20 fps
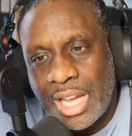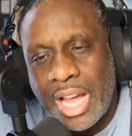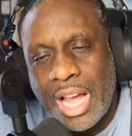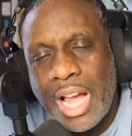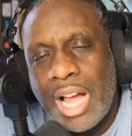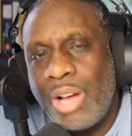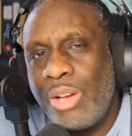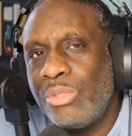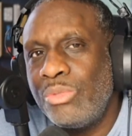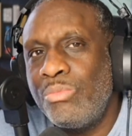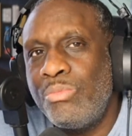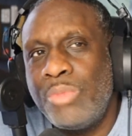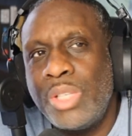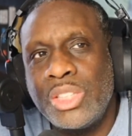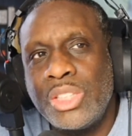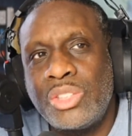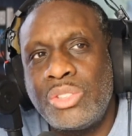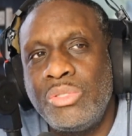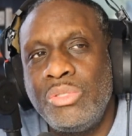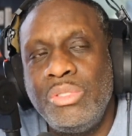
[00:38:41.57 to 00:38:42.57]
Now, how
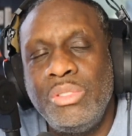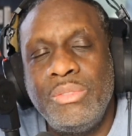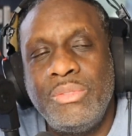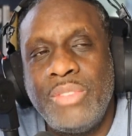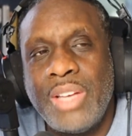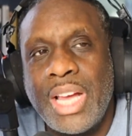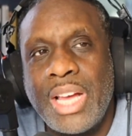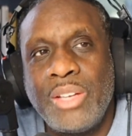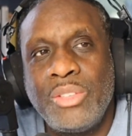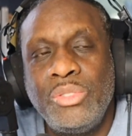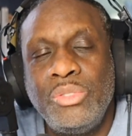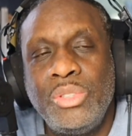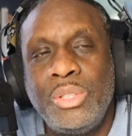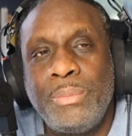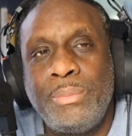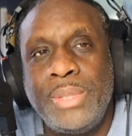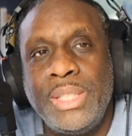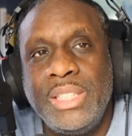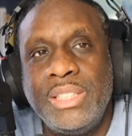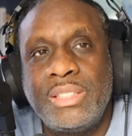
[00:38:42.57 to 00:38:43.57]
much do you value
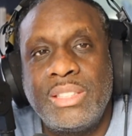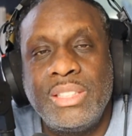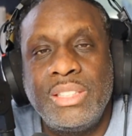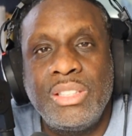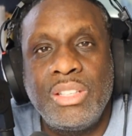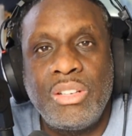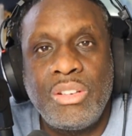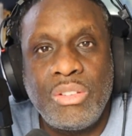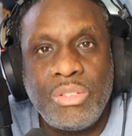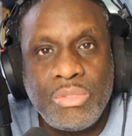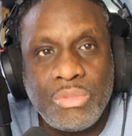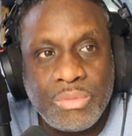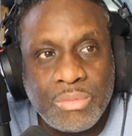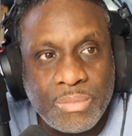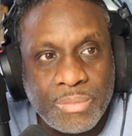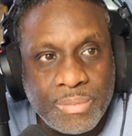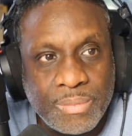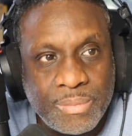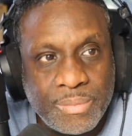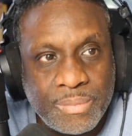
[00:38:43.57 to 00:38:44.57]
the peace in your
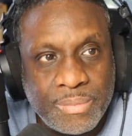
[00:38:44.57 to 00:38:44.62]
home?